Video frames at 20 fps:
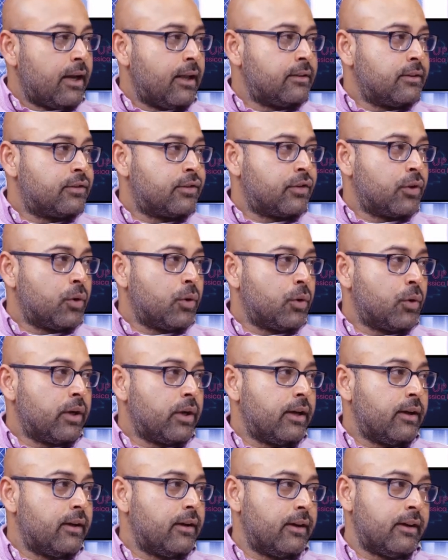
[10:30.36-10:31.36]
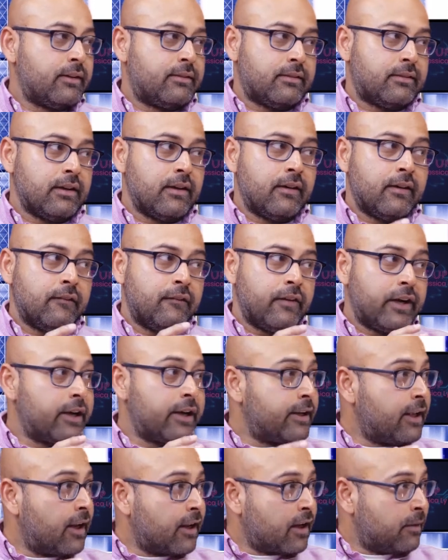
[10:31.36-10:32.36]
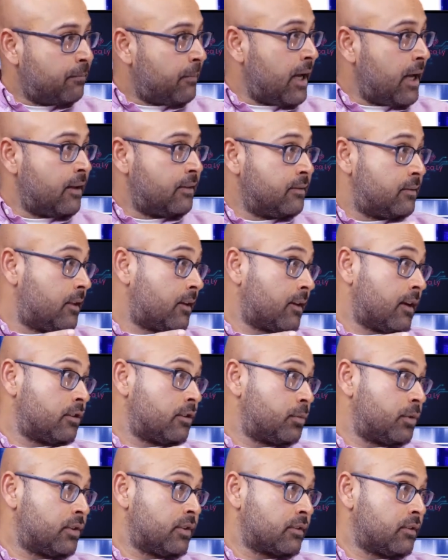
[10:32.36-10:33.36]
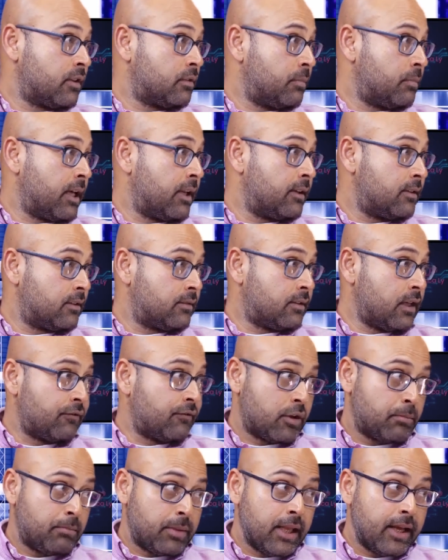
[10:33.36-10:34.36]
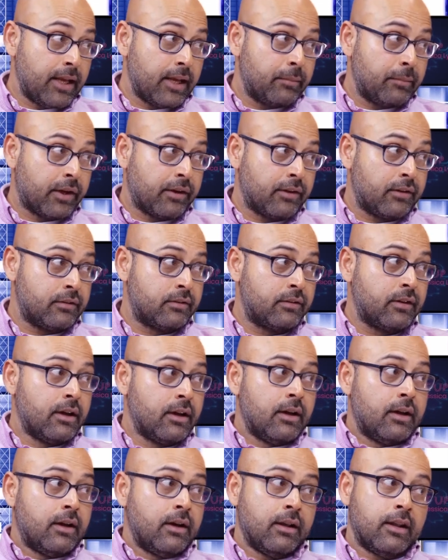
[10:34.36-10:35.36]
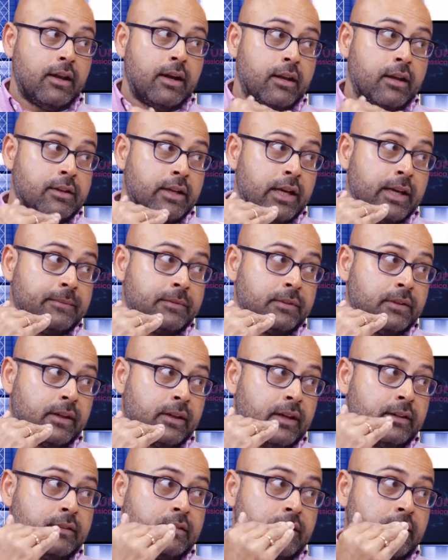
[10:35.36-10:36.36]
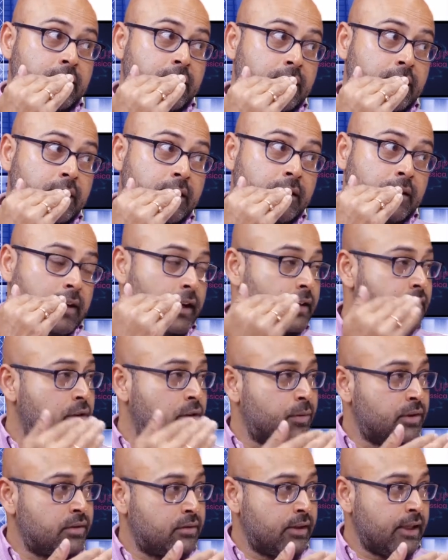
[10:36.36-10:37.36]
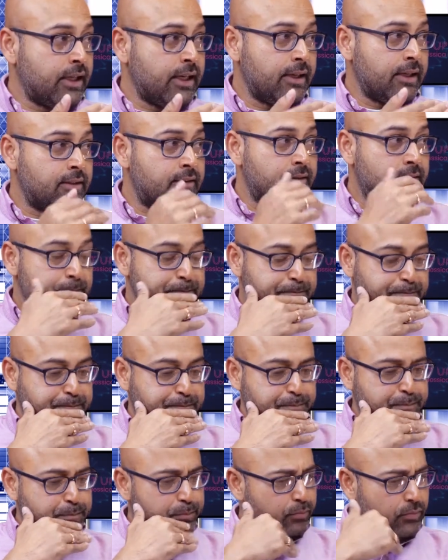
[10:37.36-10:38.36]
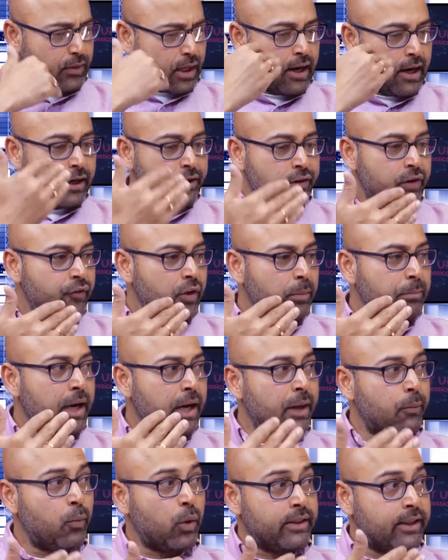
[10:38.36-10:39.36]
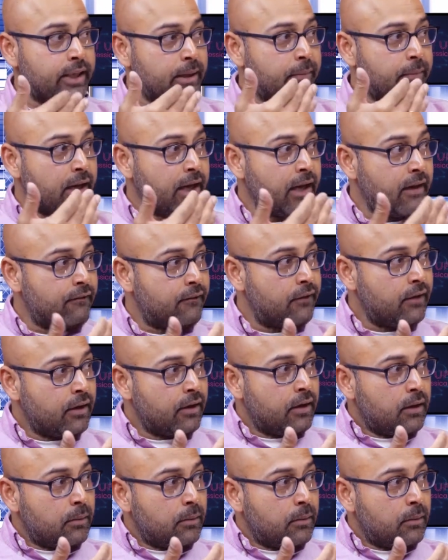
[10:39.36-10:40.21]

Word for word: And so it's a very delicate balance that customer success managers have to play, because a lot of times the, cus- the customer's needs are driven by what they may have